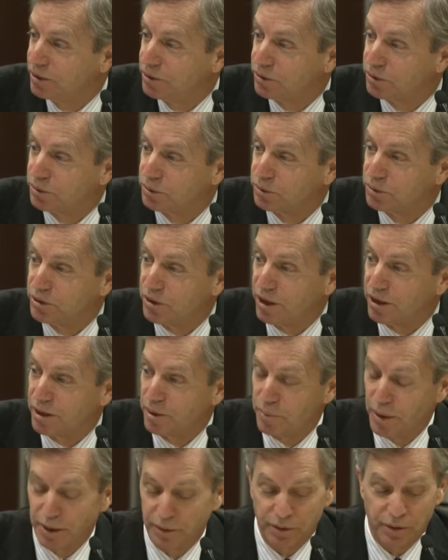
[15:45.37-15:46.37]
to talk
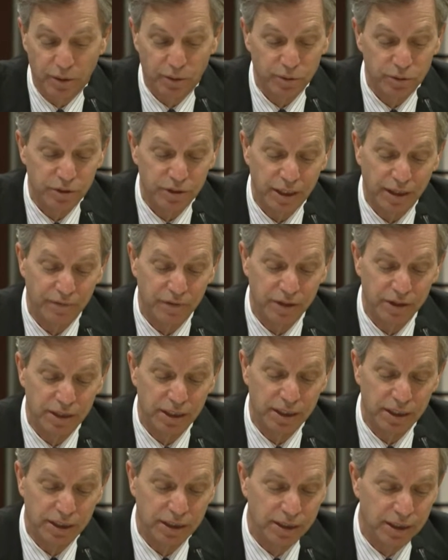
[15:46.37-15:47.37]
about those
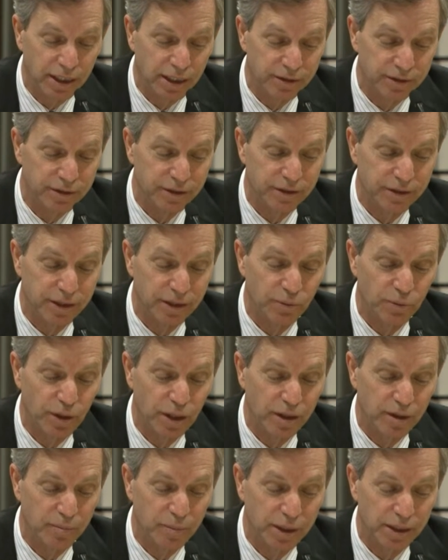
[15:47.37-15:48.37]
17 SCC
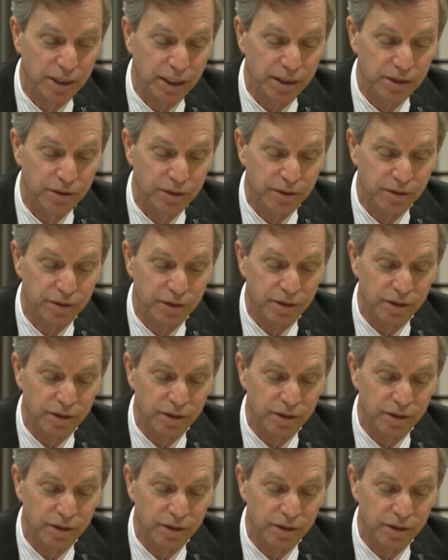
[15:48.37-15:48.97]
recommendations